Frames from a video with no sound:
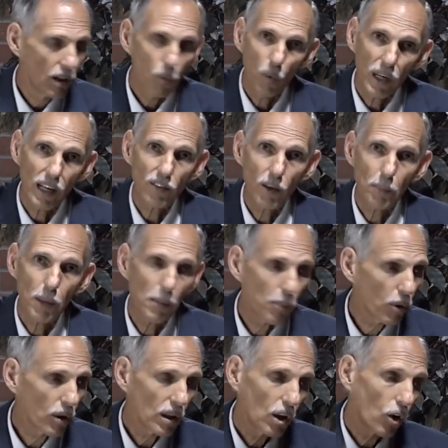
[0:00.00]
We as a
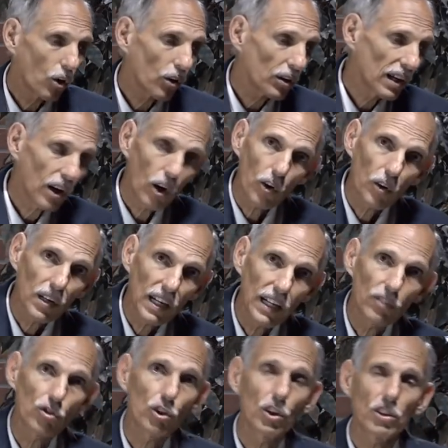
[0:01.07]
people,
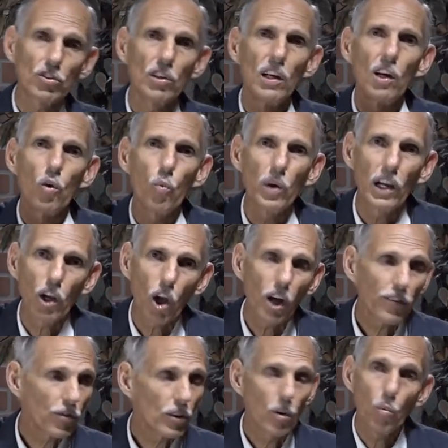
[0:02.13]
organized church, we
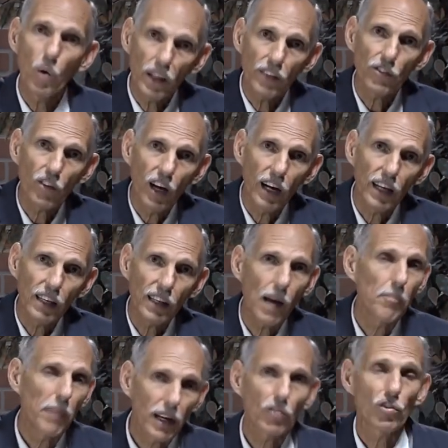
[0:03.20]
lost the one sign
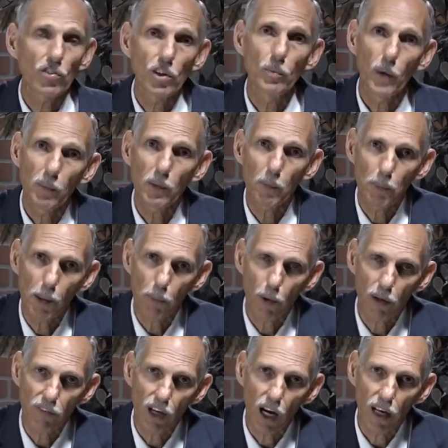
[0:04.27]
that makes us a remnant
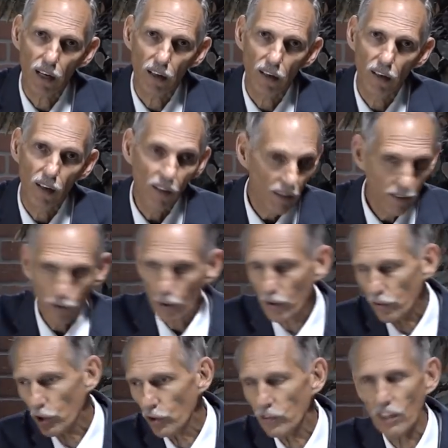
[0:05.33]
people of God. Of
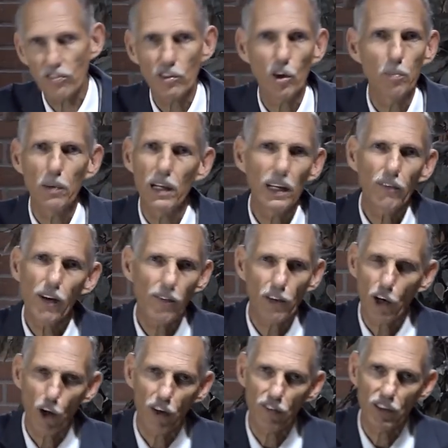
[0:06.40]
course, those that still believe
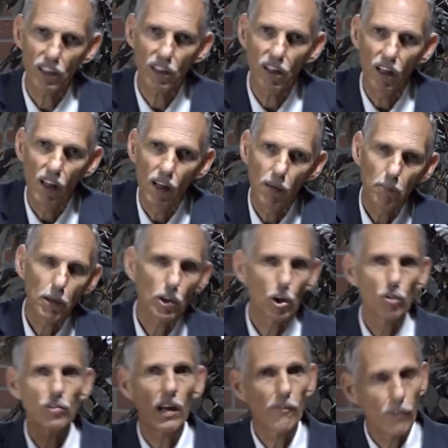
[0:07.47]
haven't lost it, but
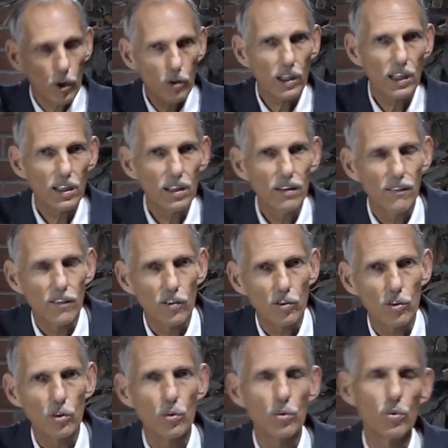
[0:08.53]
those that voted
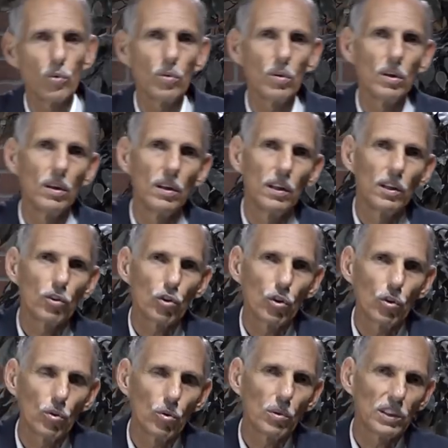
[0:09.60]
to
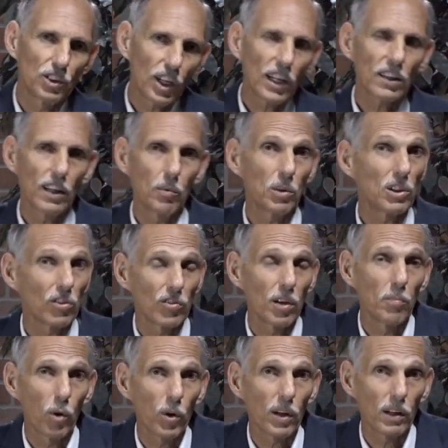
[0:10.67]
reject it, which is the
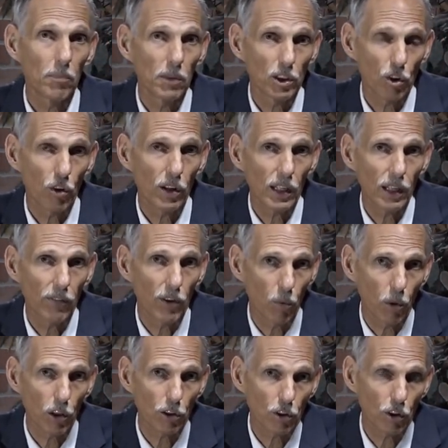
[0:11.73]
majority of the
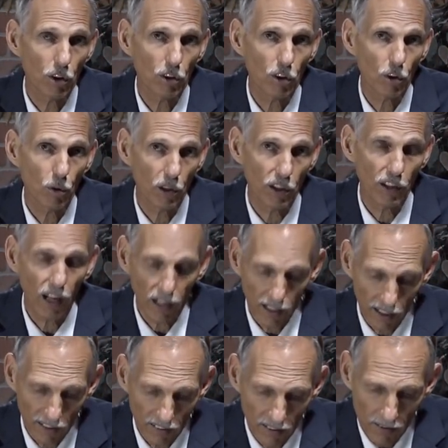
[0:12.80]
world church through their
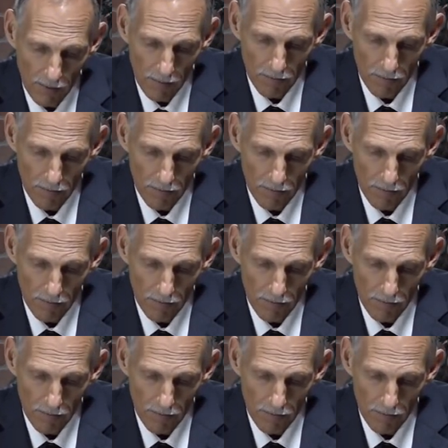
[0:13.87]
delegates,